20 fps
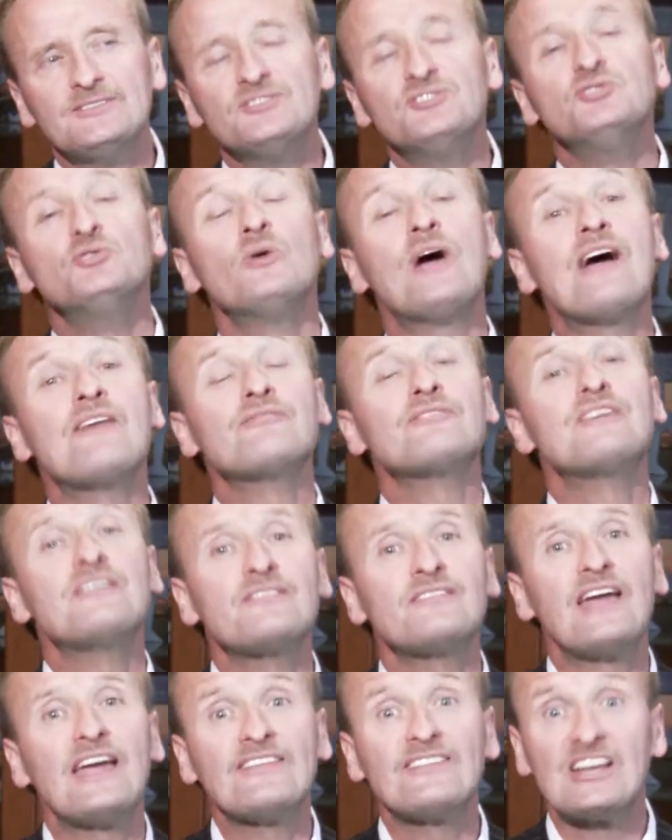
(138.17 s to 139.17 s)
do
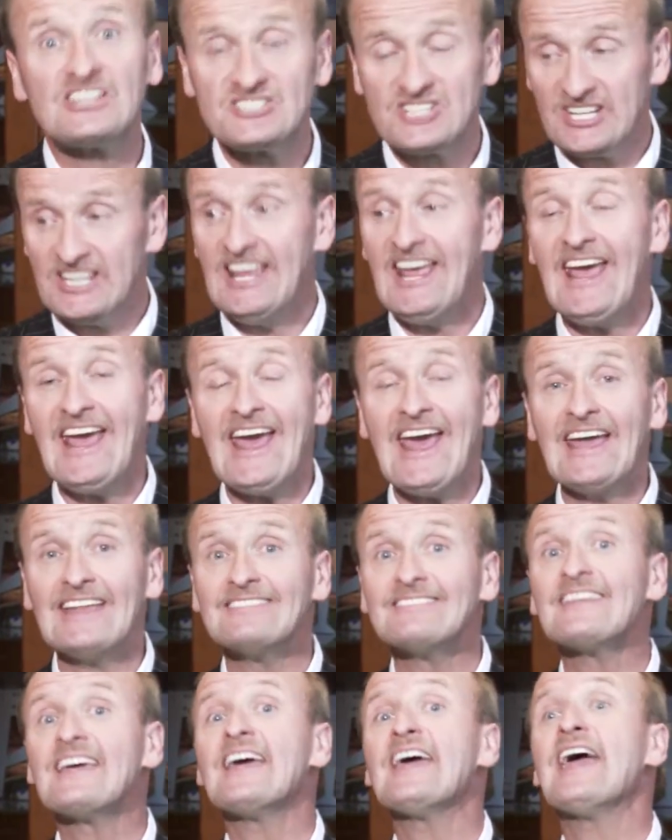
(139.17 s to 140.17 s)
everything that you
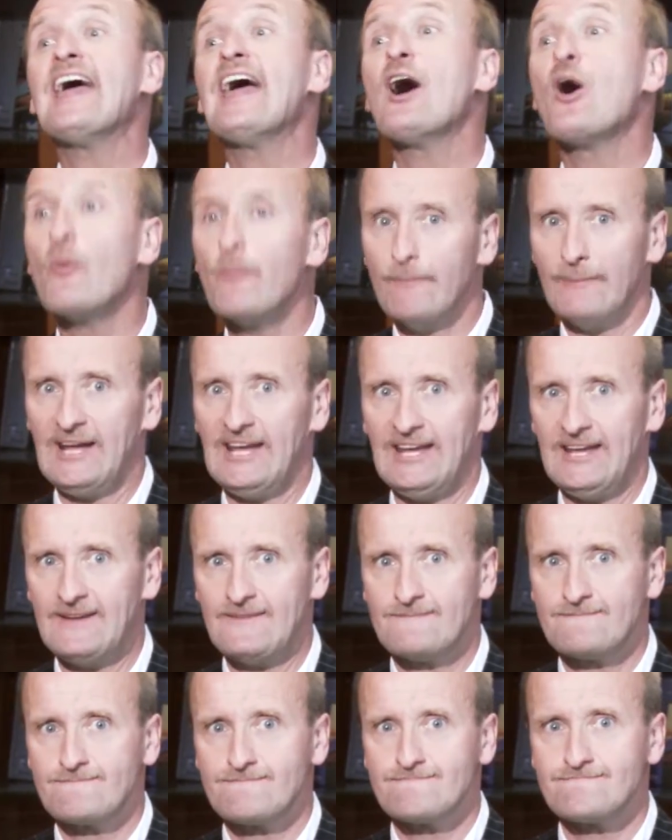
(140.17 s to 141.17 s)
can to help me.
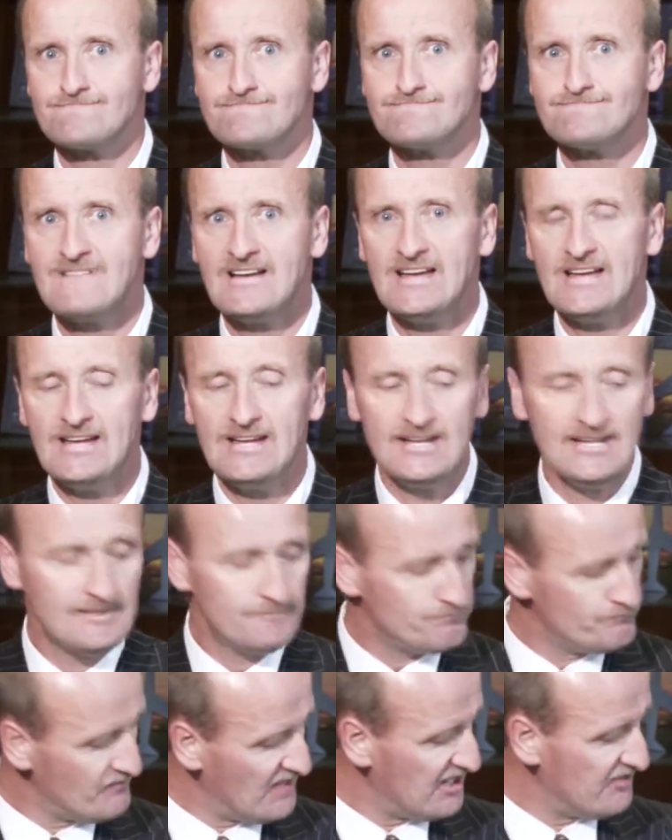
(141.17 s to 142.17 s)

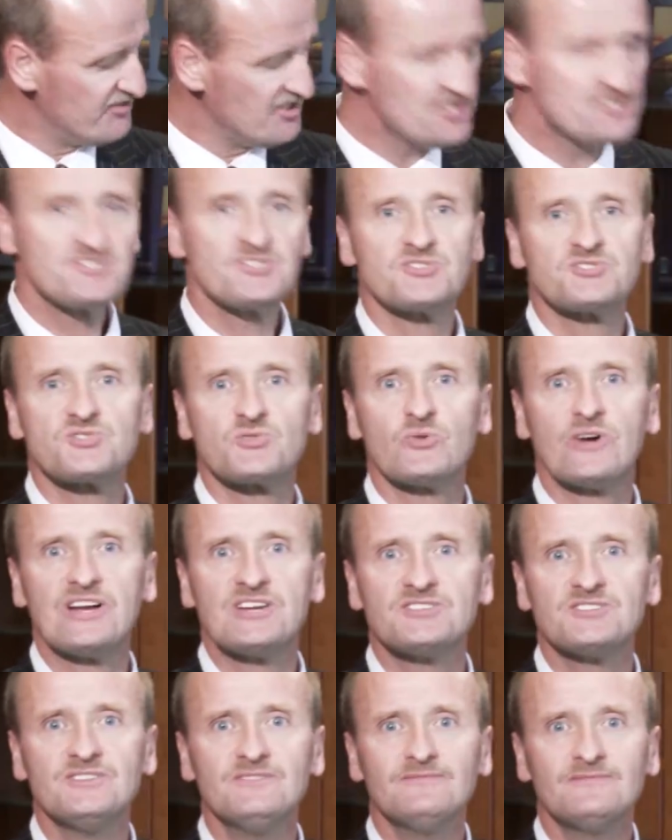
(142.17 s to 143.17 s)
In this
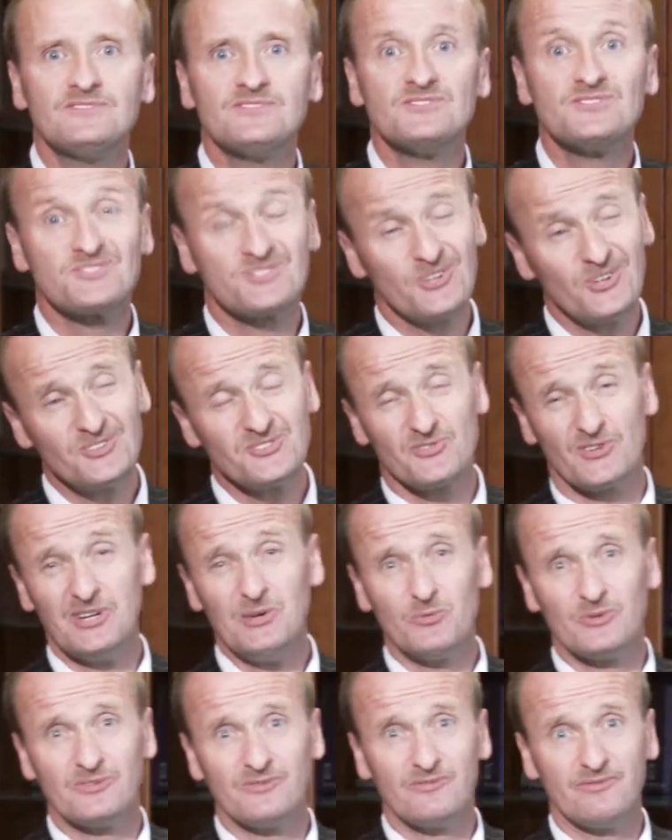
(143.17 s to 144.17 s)
situation,
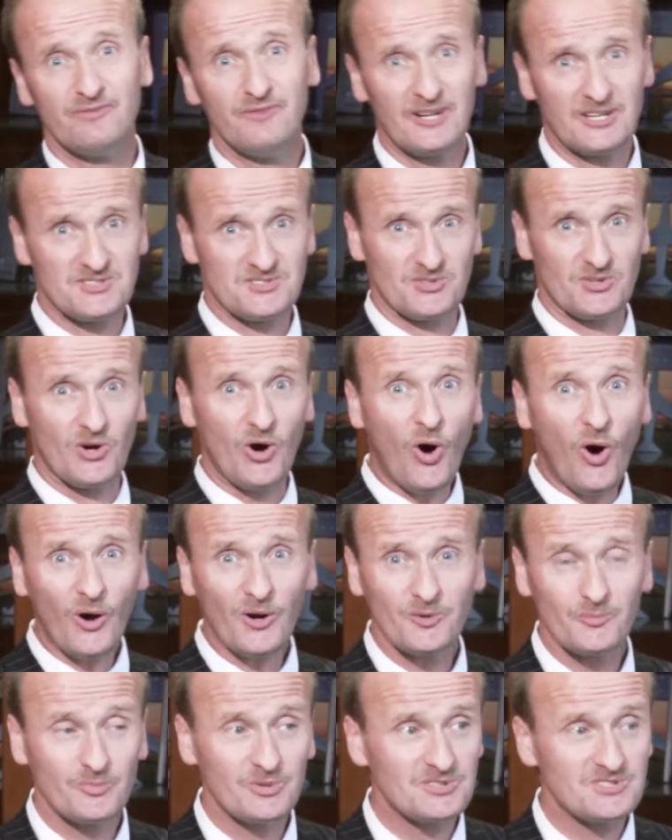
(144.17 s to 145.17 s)
surgery would fix her
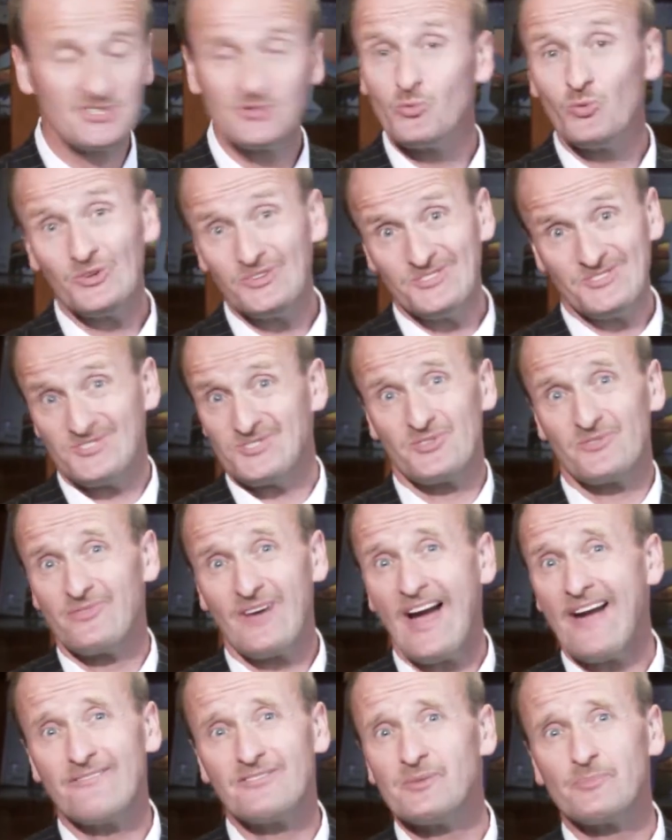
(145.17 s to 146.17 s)
heart, but she wouldn't
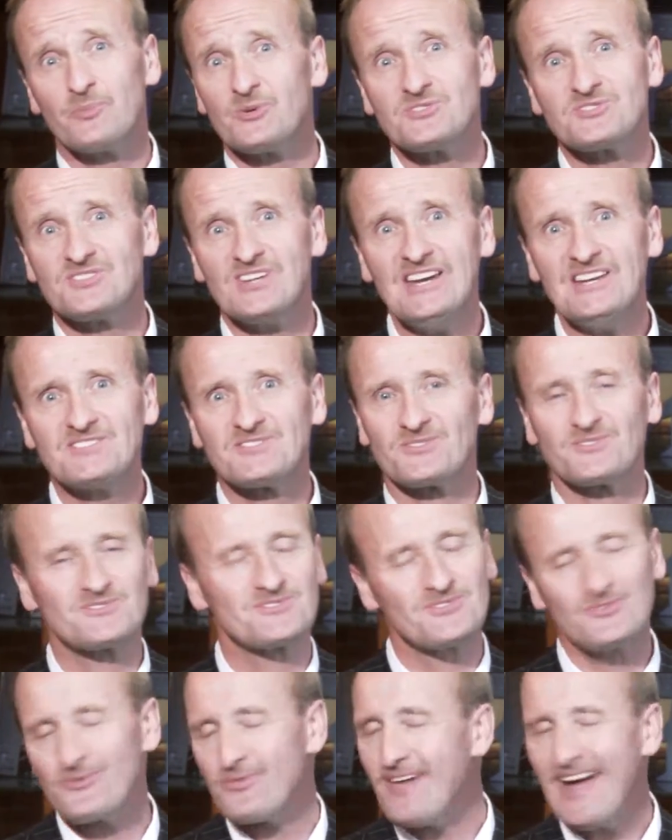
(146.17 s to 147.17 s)
survive the procedure,
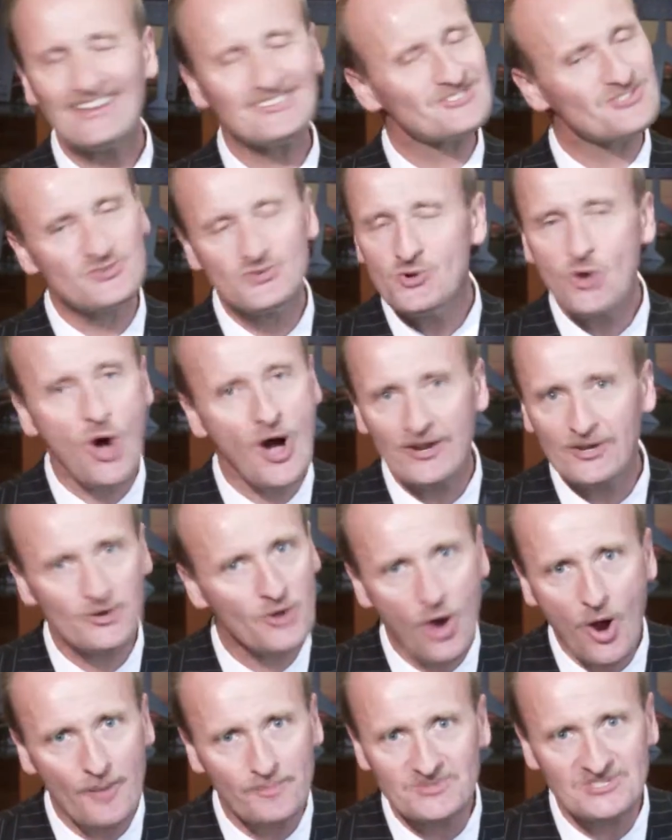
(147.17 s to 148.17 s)
so that's not
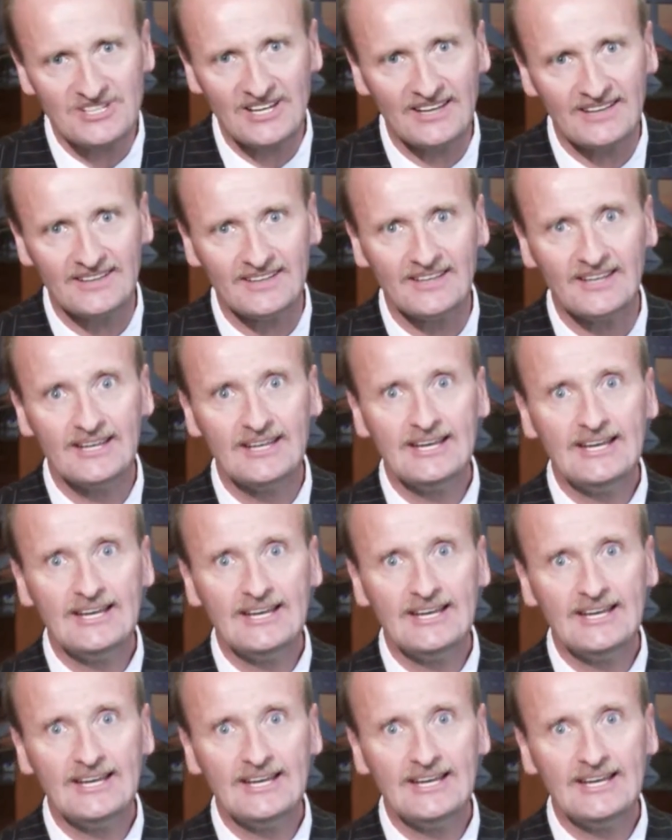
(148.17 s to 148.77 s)
an option.